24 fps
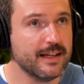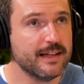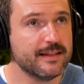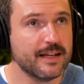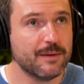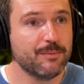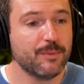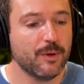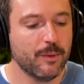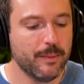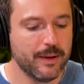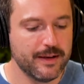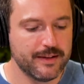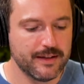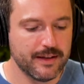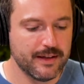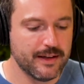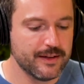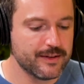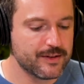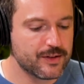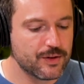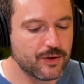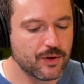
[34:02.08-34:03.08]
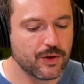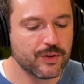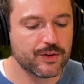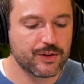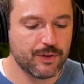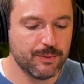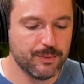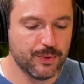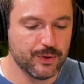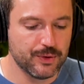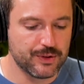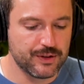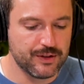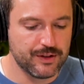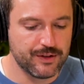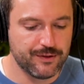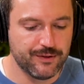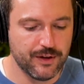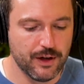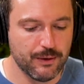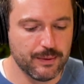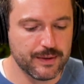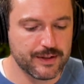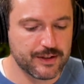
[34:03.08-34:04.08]
is implemented, it's not so important to
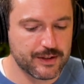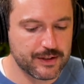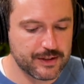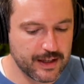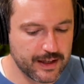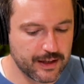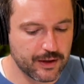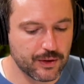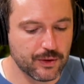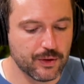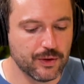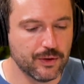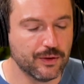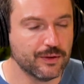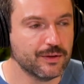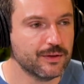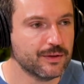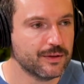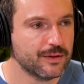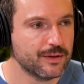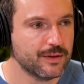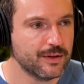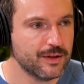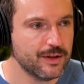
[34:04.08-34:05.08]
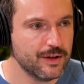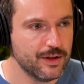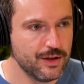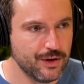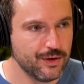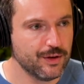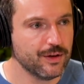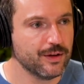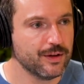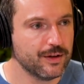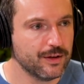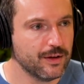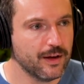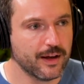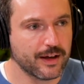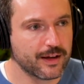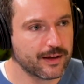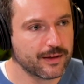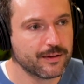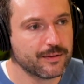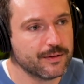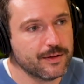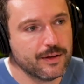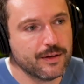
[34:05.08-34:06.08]
follow a single unit, like